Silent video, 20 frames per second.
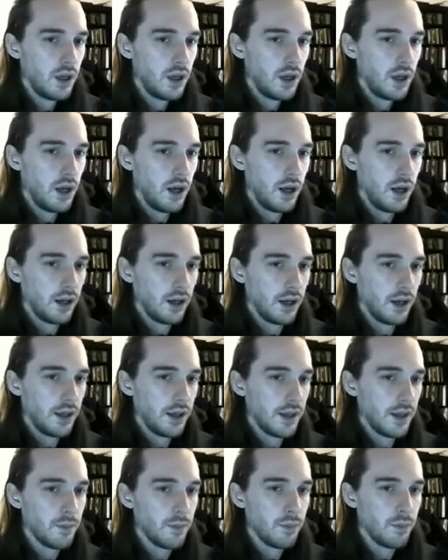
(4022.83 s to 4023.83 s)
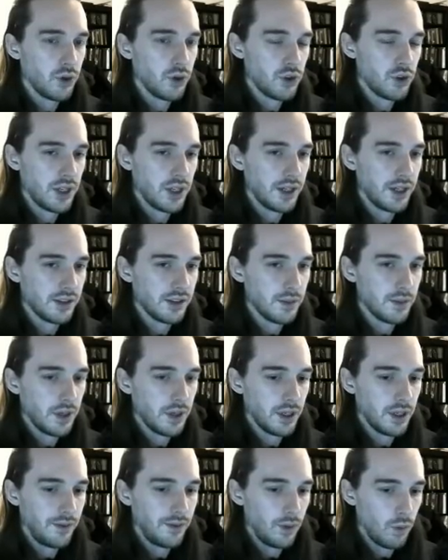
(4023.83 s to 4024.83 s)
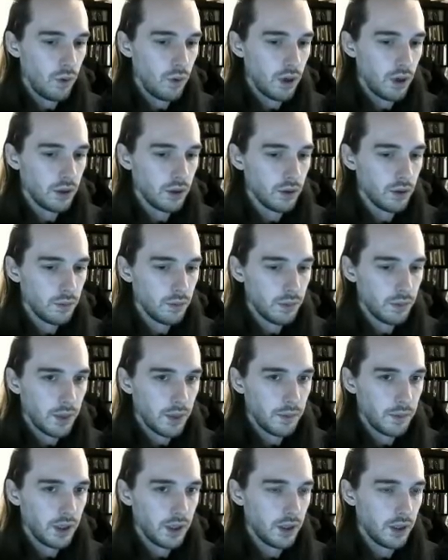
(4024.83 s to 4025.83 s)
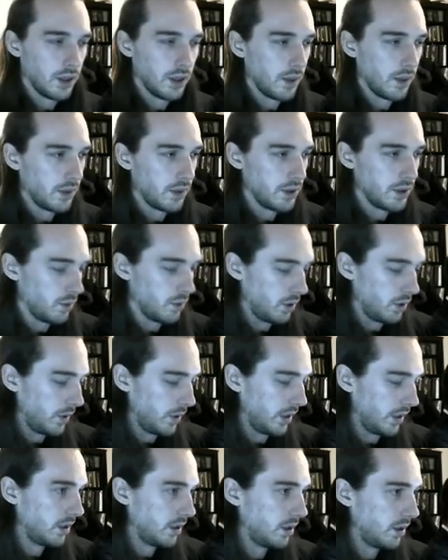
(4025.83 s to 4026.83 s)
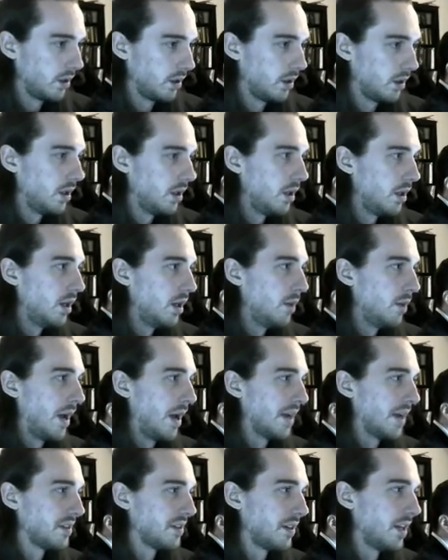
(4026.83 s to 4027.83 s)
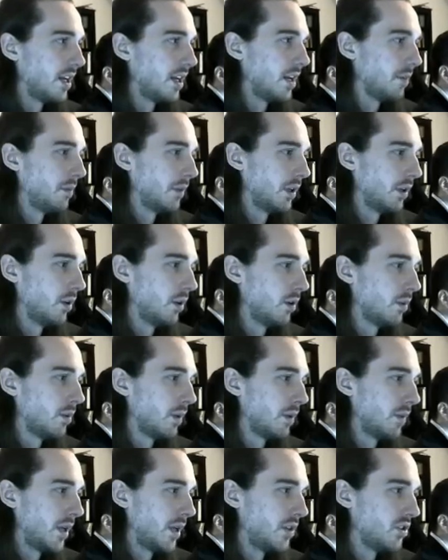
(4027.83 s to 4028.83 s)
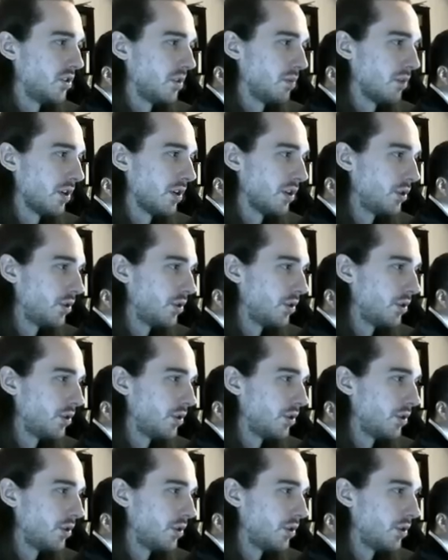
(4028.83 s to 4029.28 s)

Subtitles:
And then push things a bit if you want to. But I'm gonna do a quick pass on that. I'm gonna go to my magic brush.